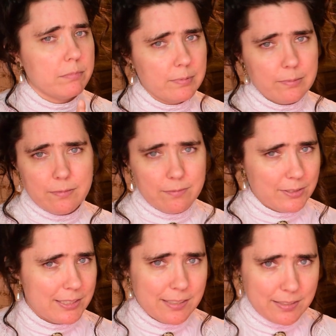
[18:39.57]
It
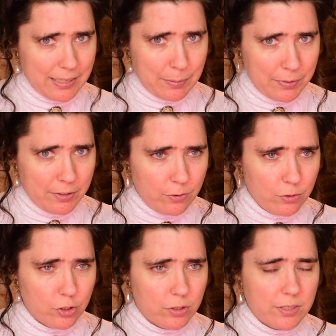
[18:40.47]
was the same in New
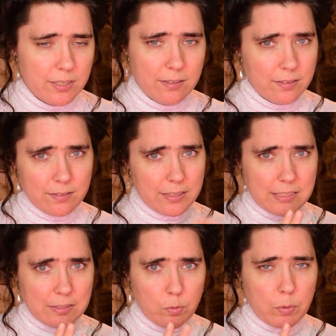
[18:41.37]
Jersey, the things
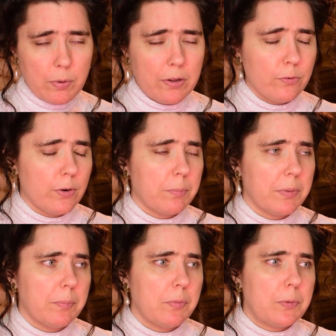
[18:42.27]
that were bothering
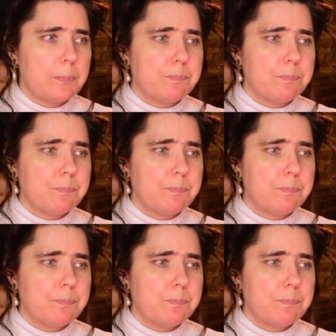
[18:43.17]
people.